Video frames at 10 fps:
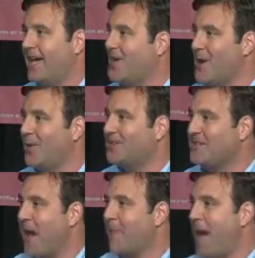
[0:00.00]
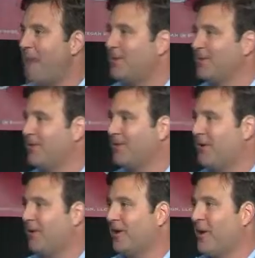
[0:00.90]
And I know it's not popular
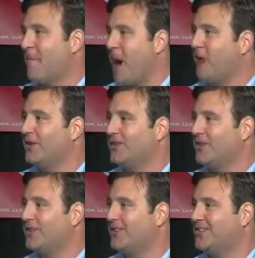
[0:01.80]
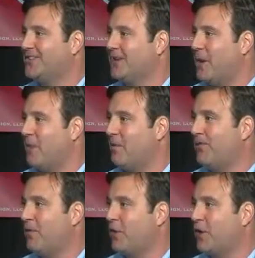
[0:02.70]
for politicians to come
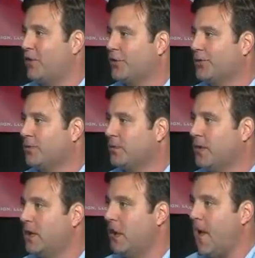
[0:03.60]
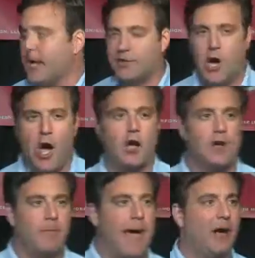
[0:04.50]
before a group and talk
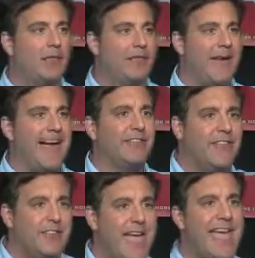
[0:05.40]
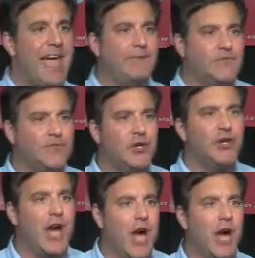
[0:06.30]
about the fact that they have
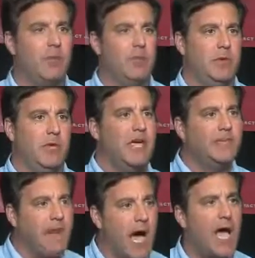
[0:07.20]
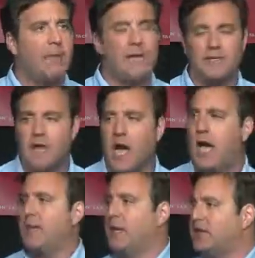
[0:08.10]
stood up time and
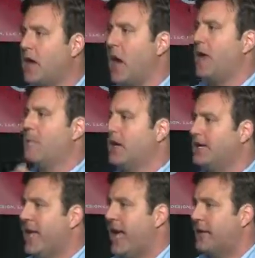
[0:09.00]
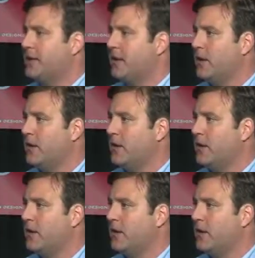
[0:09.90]
time and time again,